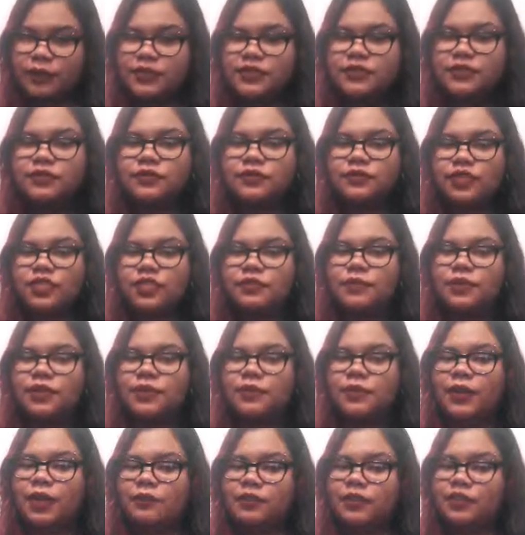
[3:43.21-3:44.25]
was in
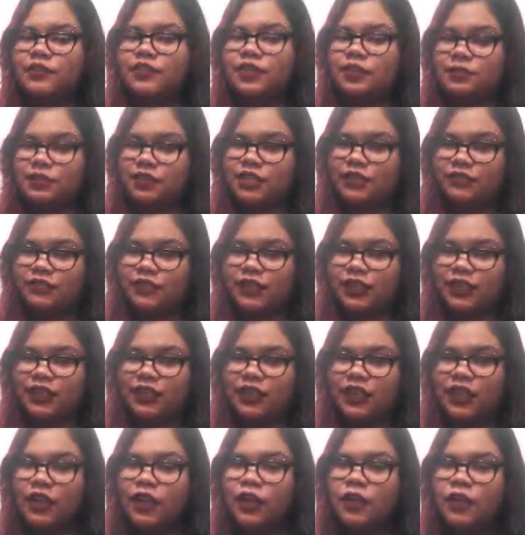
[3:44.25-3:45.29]
Richmond when I went to go see them at
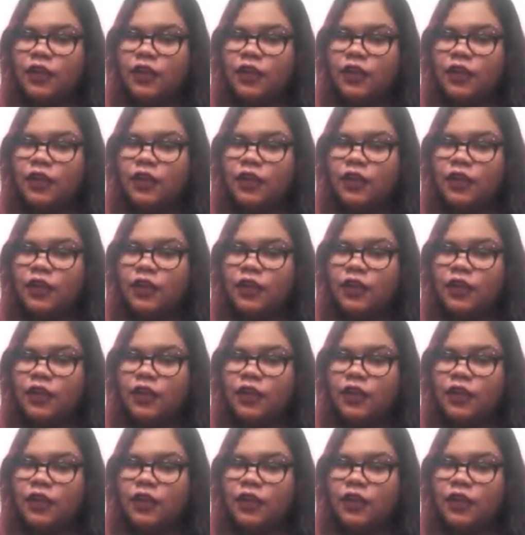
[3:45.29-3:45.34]
Tiffany